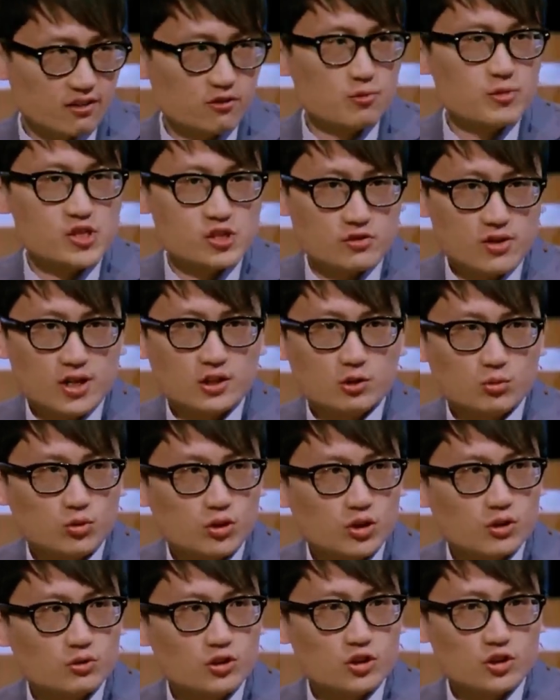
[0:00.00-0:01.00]
governments around the
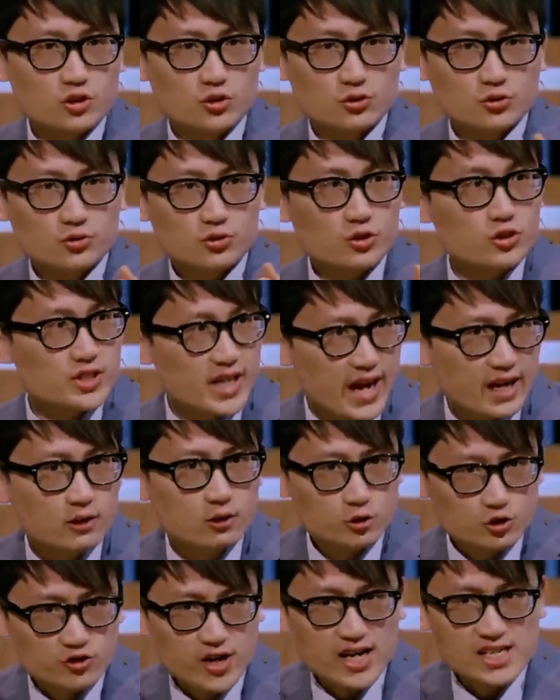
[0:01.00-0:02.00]
world to
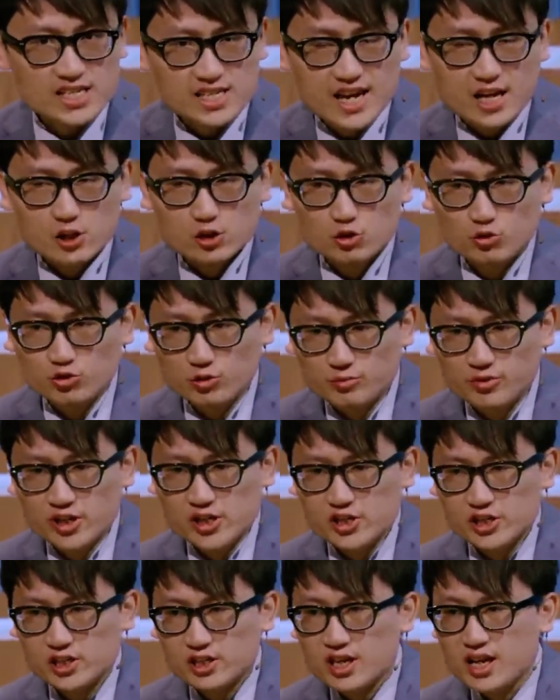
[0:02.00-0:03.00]
tackle transnational
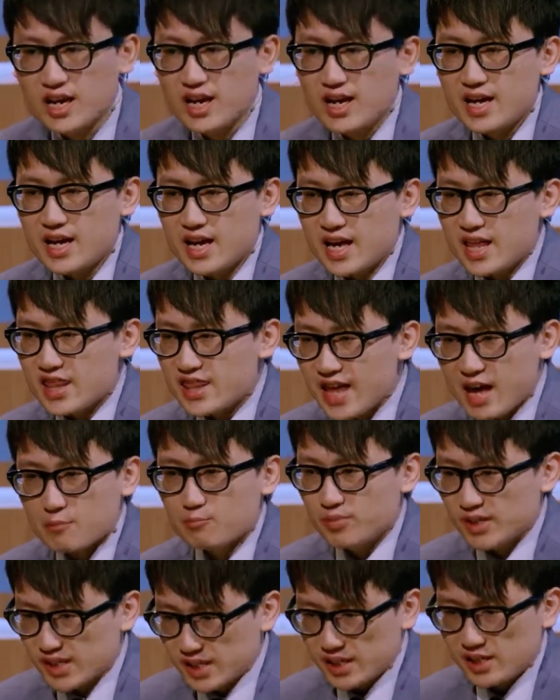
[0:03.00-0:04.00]
repression. And
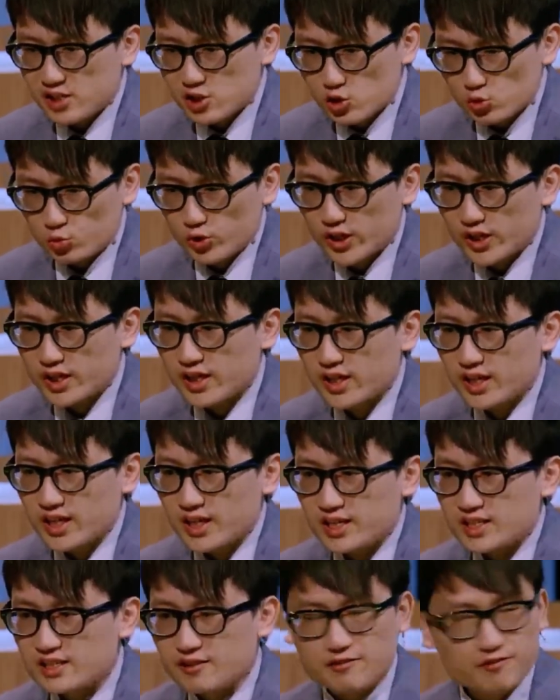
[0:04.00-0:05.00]
that begins with
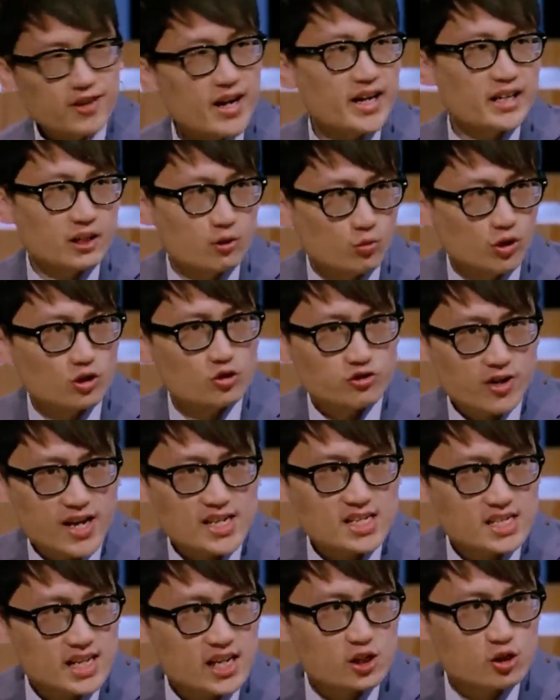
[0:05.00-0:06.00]
defining what
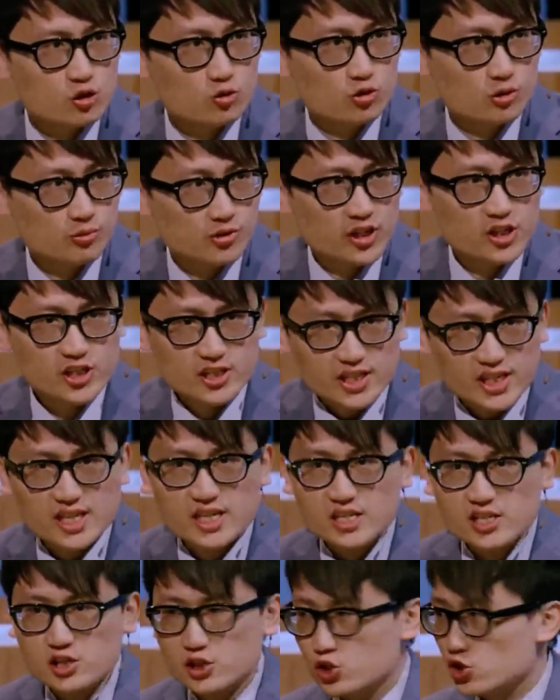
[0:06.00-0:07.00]
transnational repression
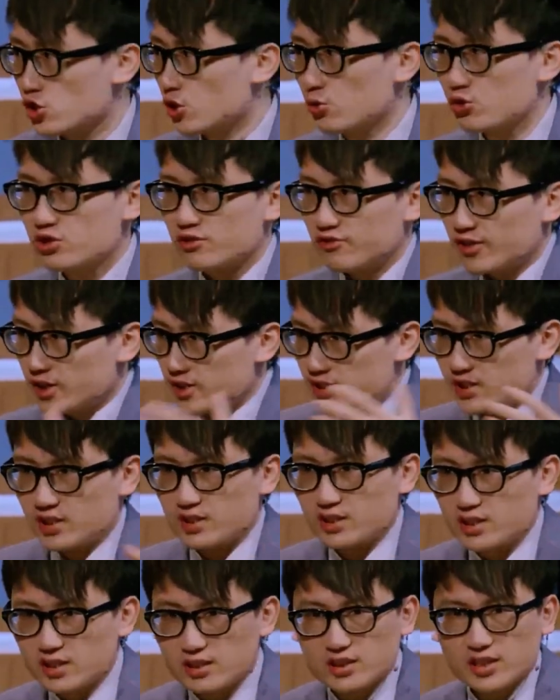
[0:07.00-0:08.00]
is. Because those of us
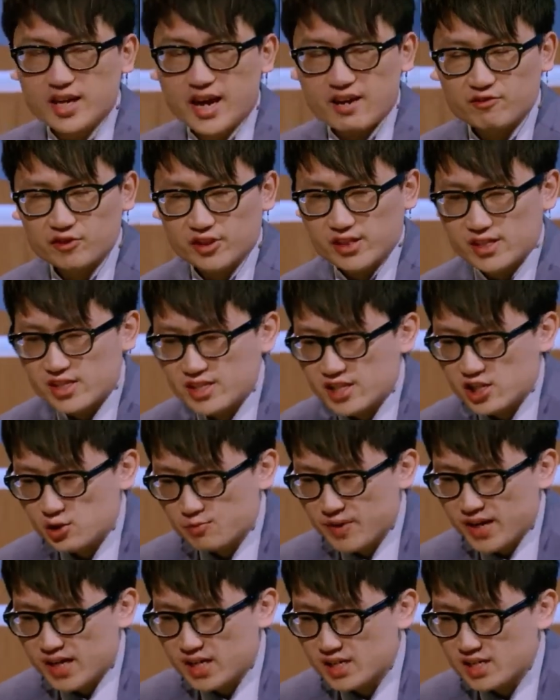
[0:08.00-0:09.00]
in the advocacy
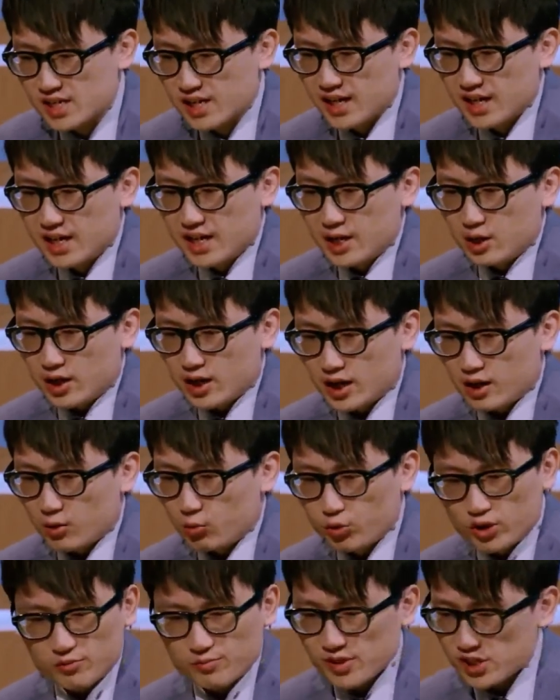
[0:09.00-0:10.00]
space,
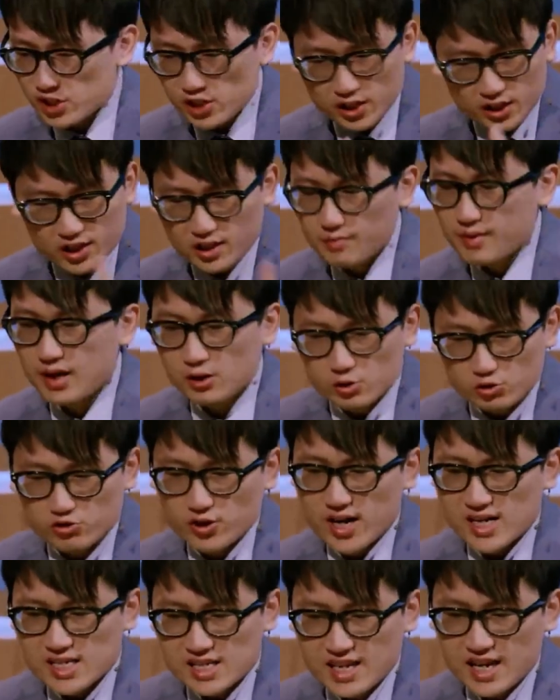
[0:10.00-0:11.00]
we've been talking about
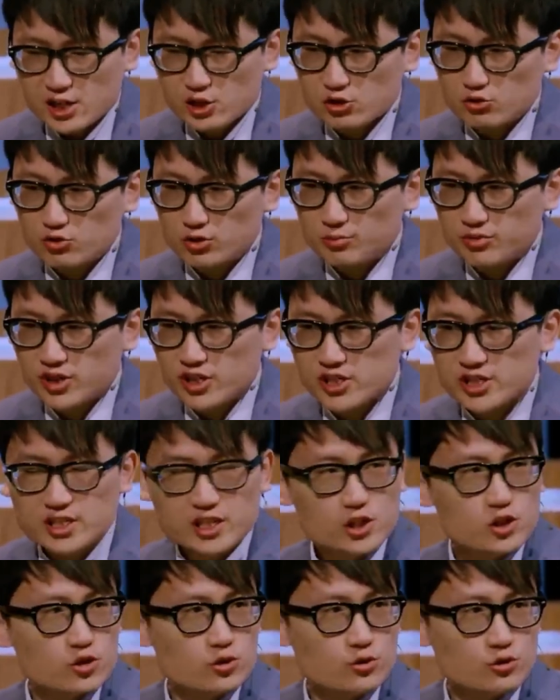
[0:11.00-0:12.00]
transnational repression
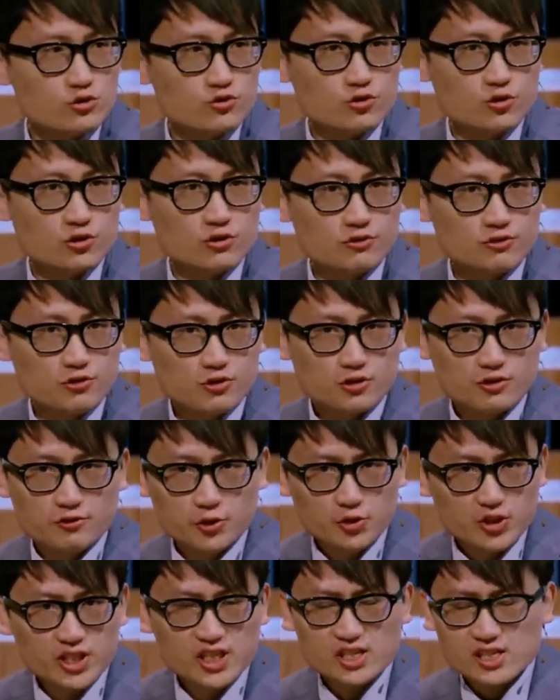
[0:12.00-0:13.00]
issues for a
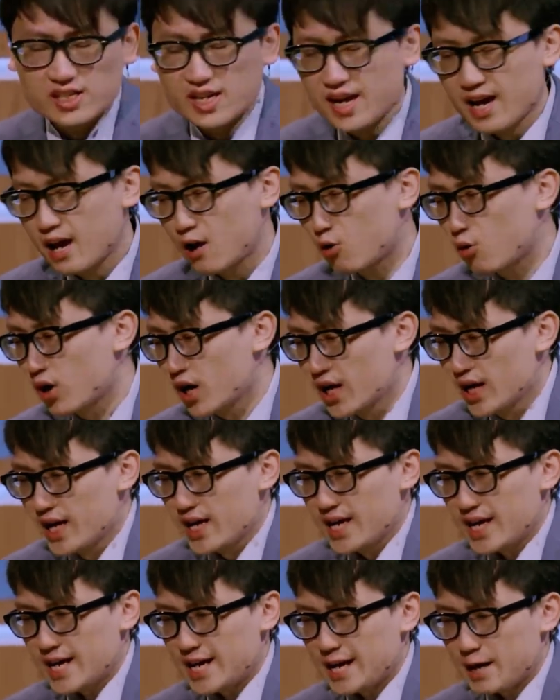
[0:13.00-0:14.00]
few years now.
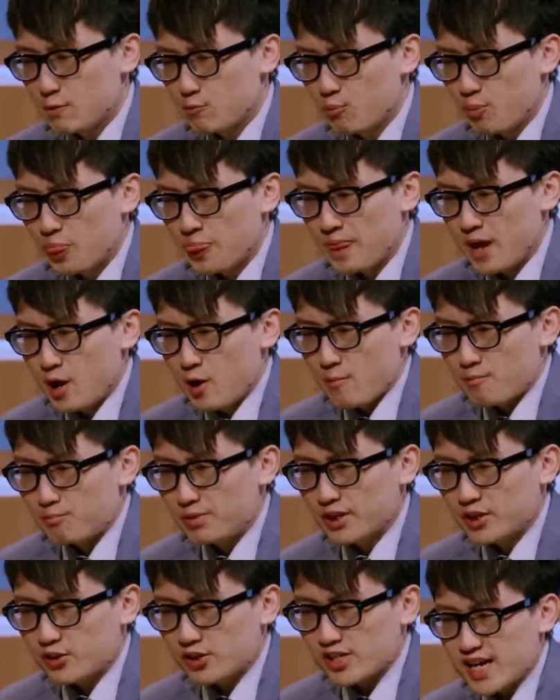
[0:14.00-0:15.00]

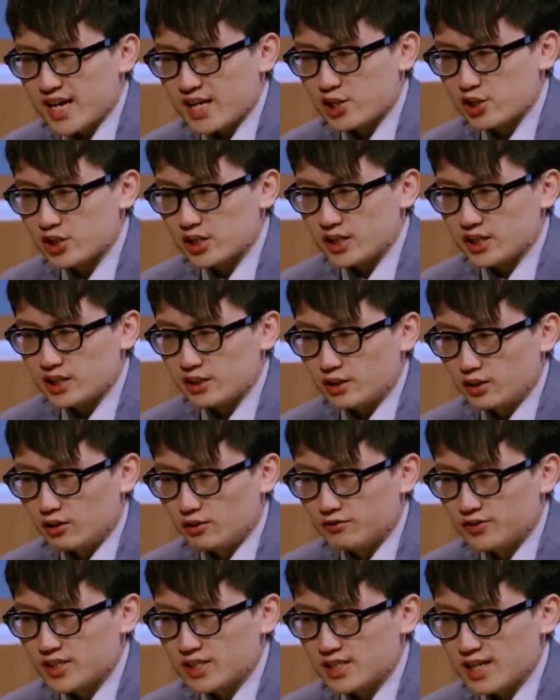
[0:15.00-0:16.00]
But actually
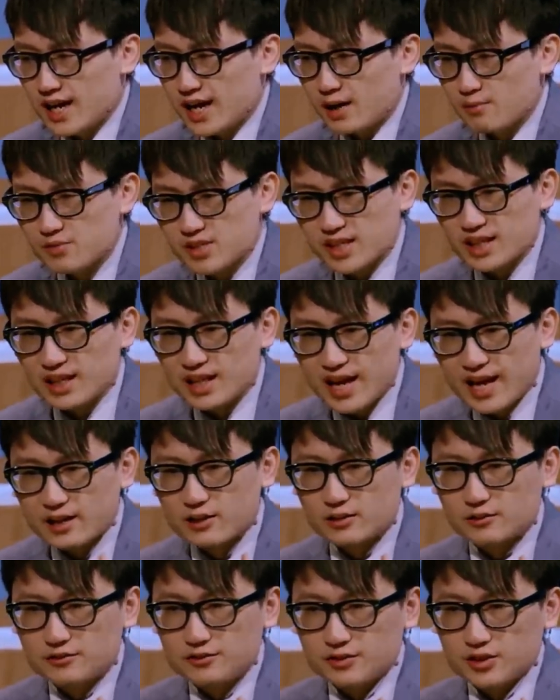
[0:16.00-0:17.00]
oftentimes a
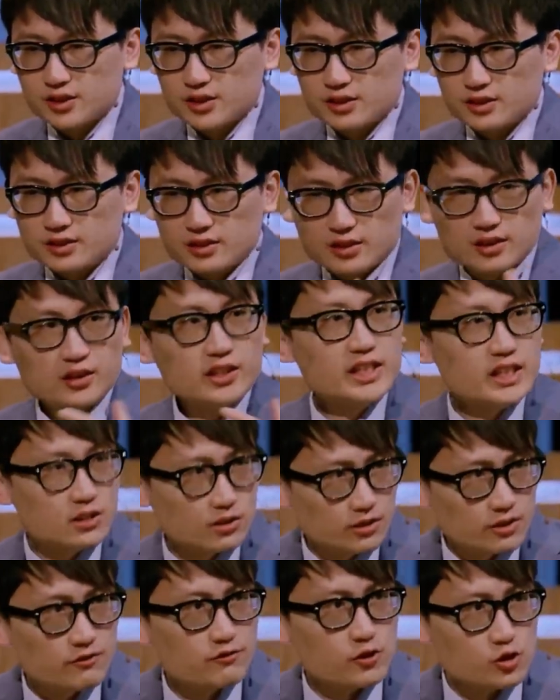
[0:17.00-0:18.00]
lack of the
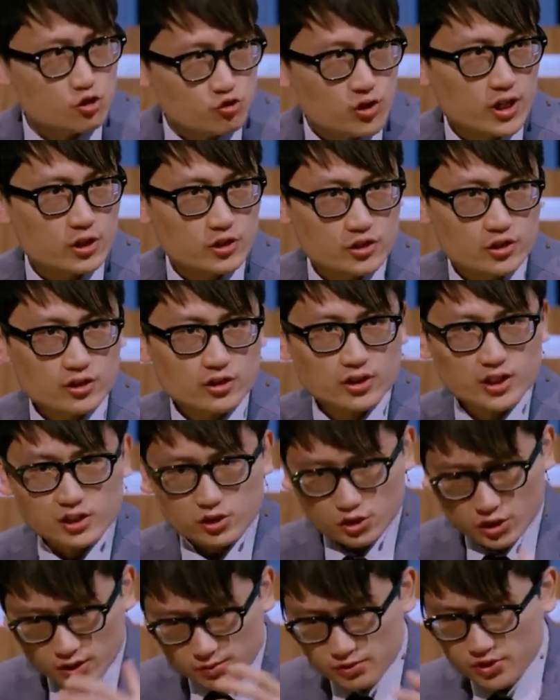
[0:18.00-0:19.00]
legal infrastructure
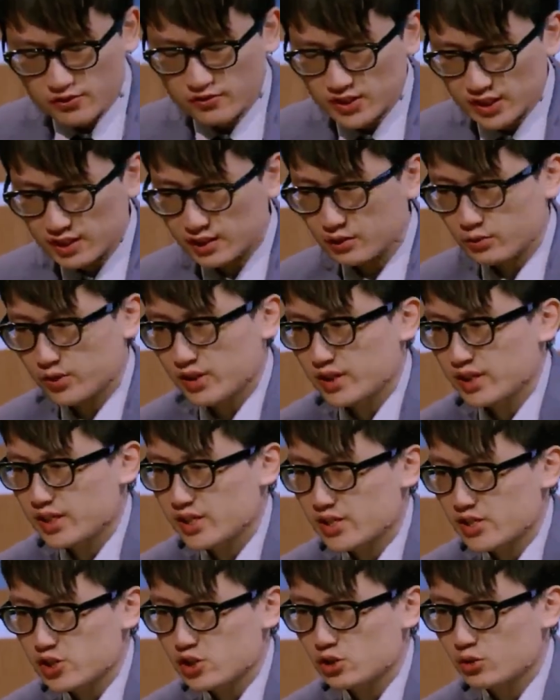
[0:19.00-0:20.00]
in terms of dealing with
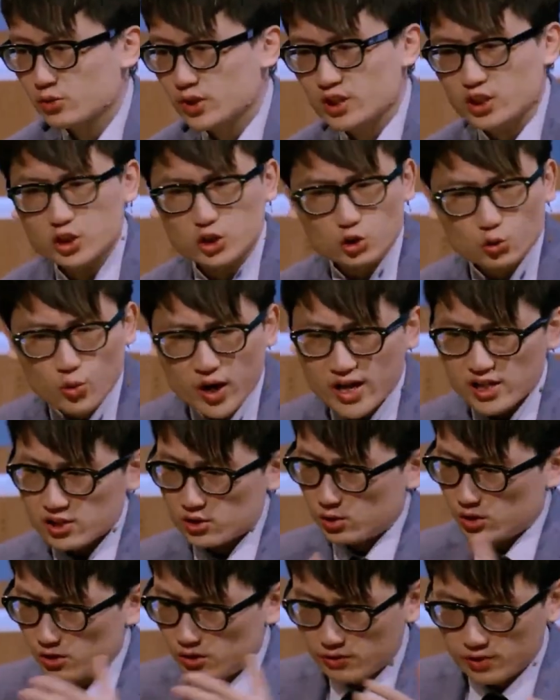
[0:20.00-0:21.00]
this. So in the
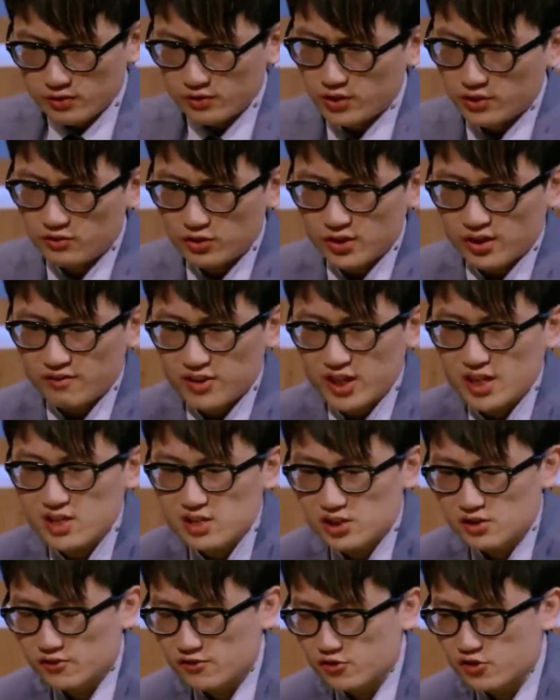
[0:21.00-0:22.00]
US, if you have
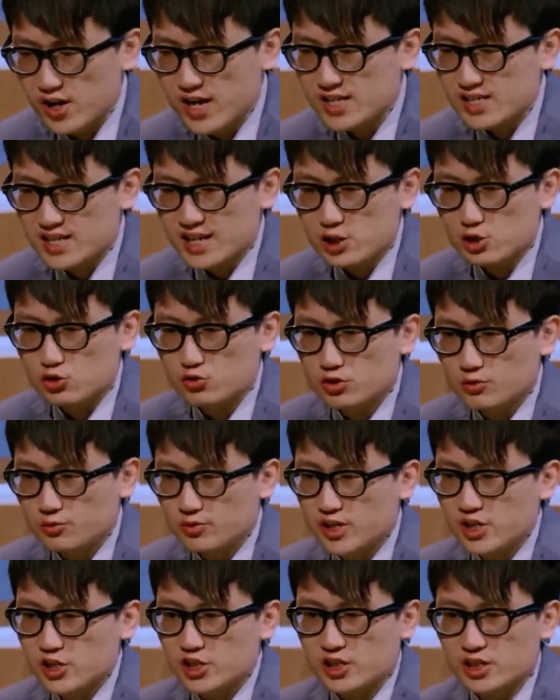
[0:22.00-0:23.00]
cases of transnational
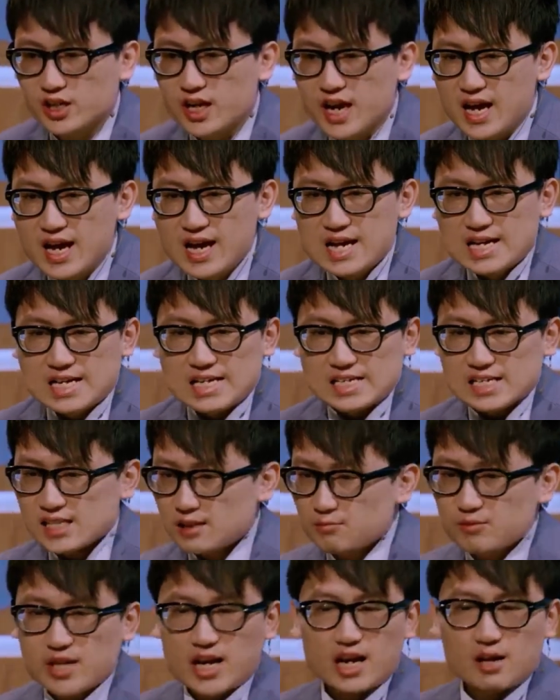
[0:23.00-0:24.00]
repression,
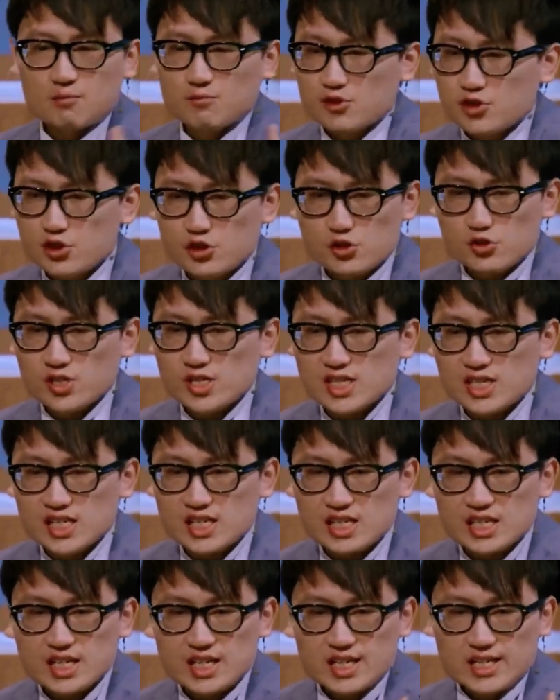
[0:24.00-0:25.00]
sometimes you
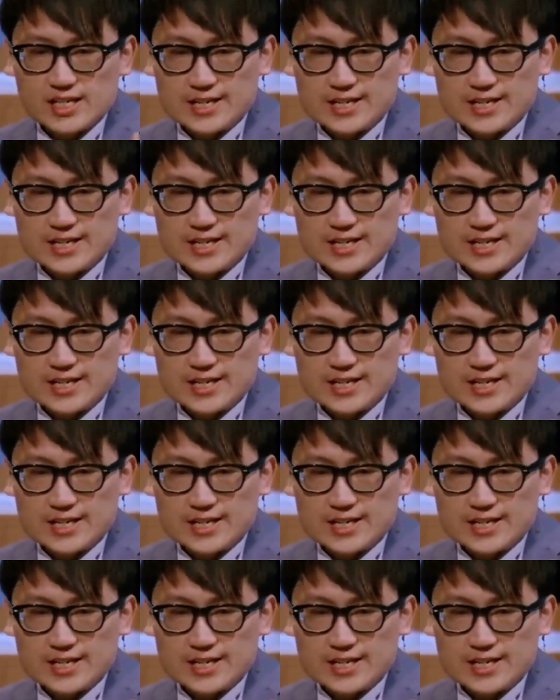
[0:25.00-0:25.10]
see